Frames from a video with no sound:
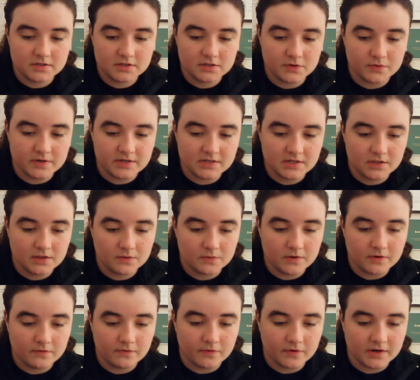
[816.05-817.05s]
squeezing
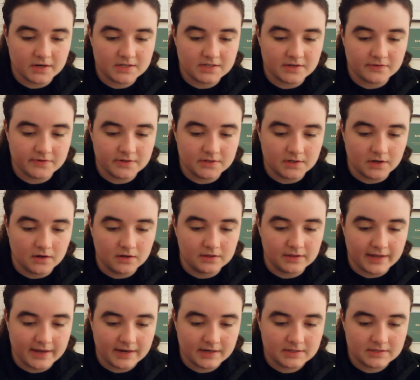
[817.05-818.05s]
through a forest of adult
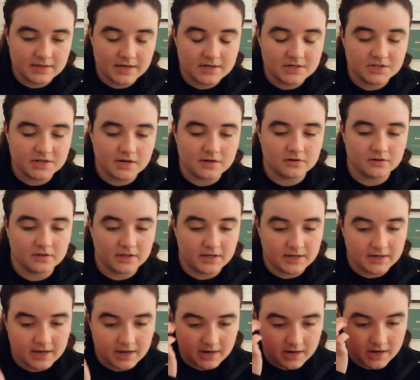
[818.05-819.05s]
legs and generally
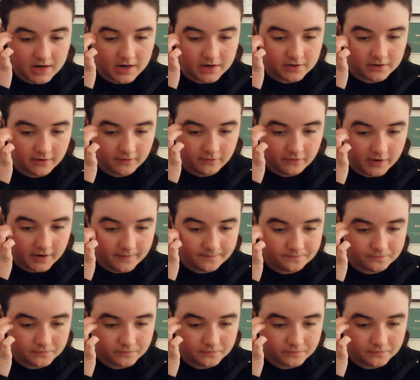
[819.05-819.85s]
getting underfoot.